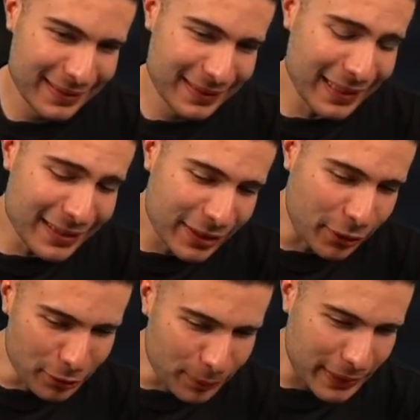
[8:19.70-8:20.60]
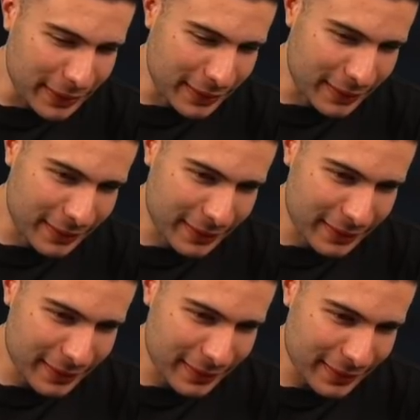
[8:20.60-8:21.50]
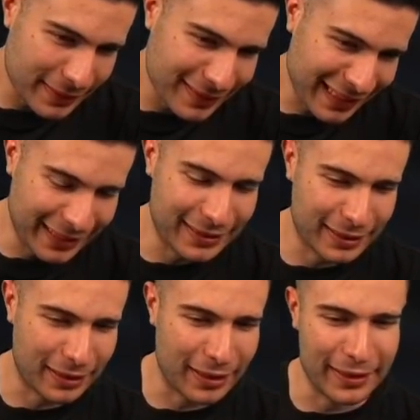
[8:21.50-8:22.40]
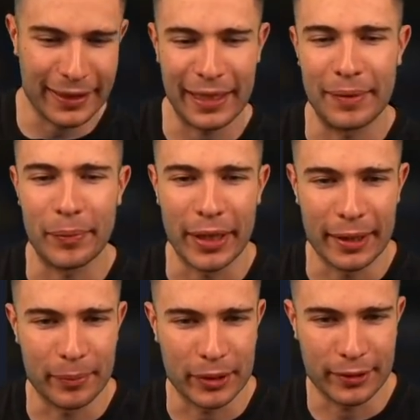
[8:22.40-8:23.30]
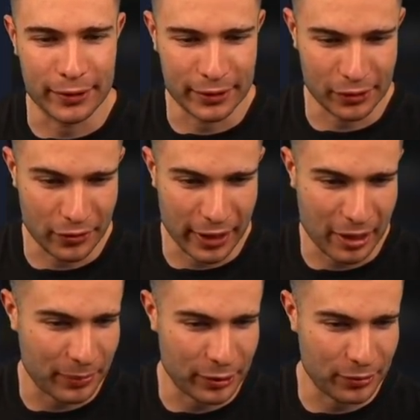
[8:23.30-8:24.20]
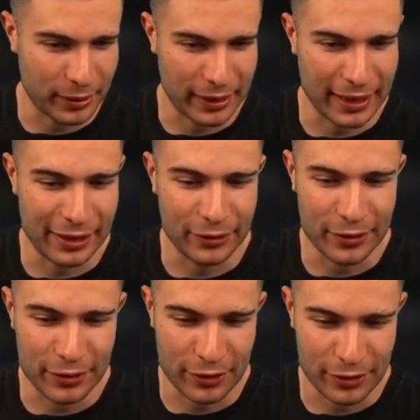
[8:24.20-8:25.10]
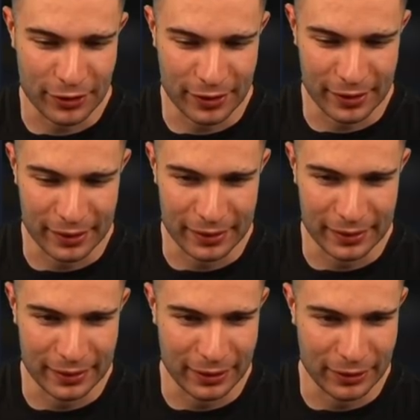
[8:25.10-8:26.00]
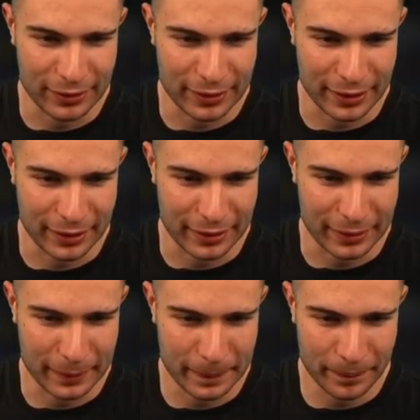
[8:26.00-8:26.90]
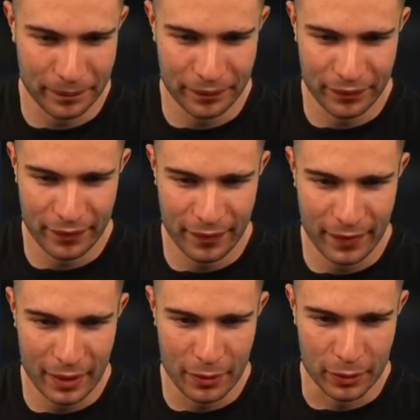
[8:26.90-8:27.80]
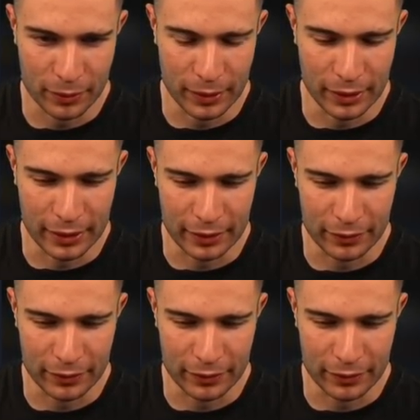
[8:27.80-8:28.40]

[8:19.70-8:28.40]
That's good because it's like it's a 9k buy, but considering how much we down, it's just not what we're looking